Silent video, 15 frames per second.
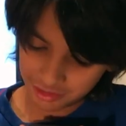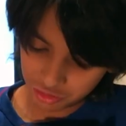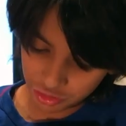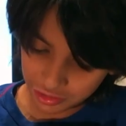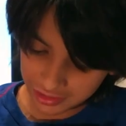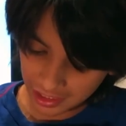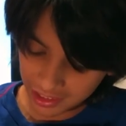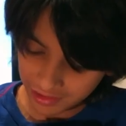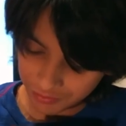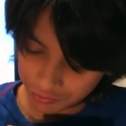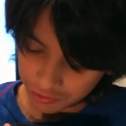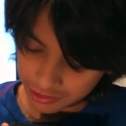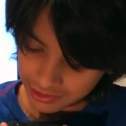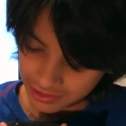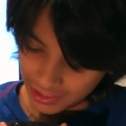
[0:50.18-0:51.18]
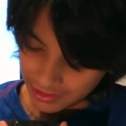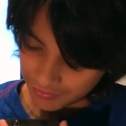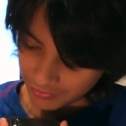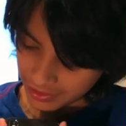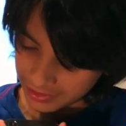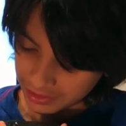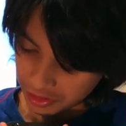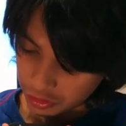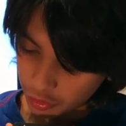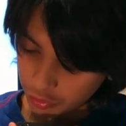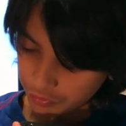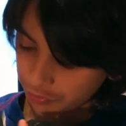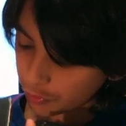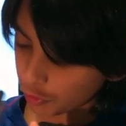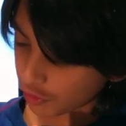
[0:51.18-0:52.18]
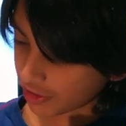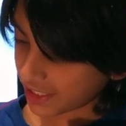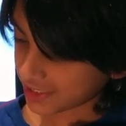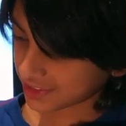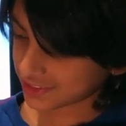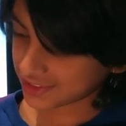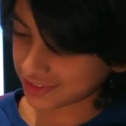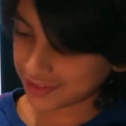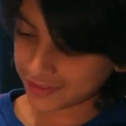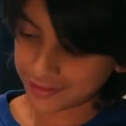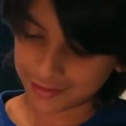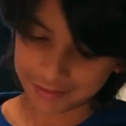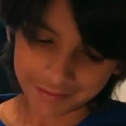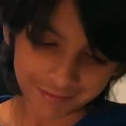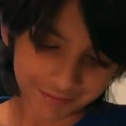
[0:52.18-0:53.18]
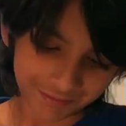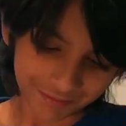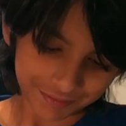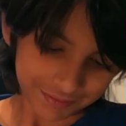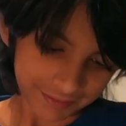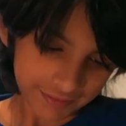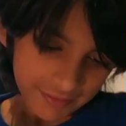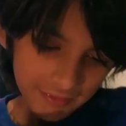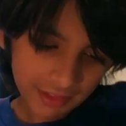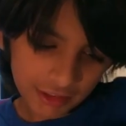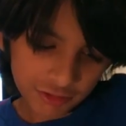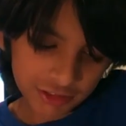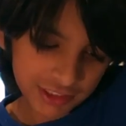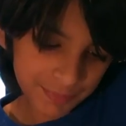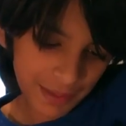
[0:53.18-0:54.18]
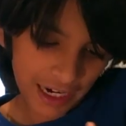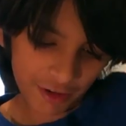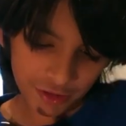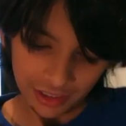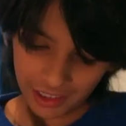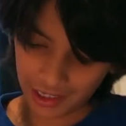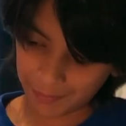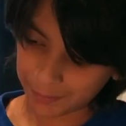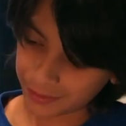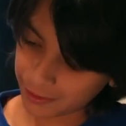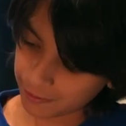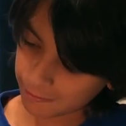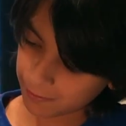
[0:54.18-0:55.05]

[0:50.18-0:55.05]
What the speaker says: it looks kind of like the old 4S. Let's power it up.